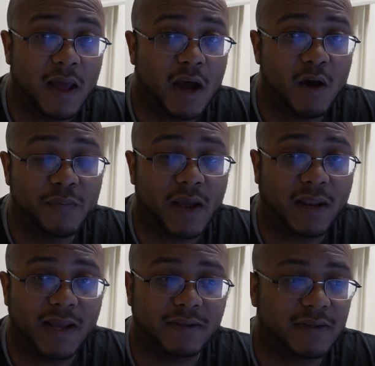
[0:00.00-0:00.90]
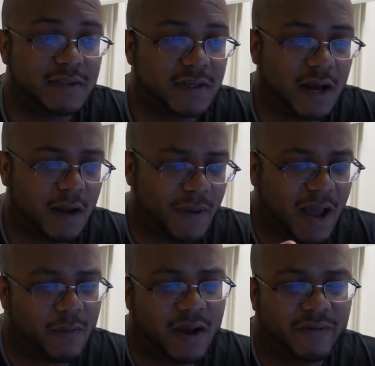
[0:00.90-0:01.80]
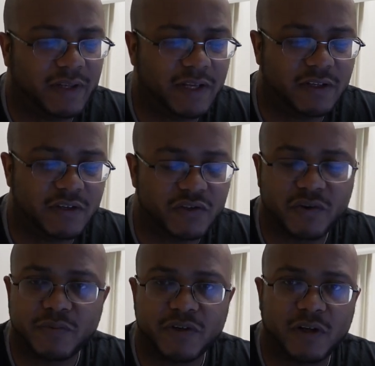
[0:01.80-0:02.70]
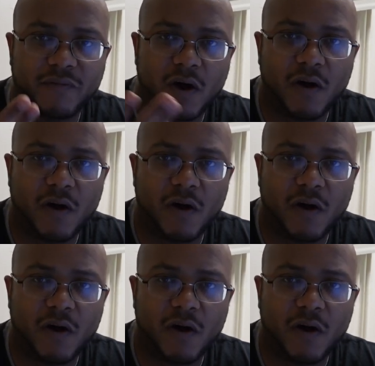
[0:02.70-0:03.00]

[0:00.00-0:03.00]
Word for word: I hope y'all like this. Um, I will have a link to the description of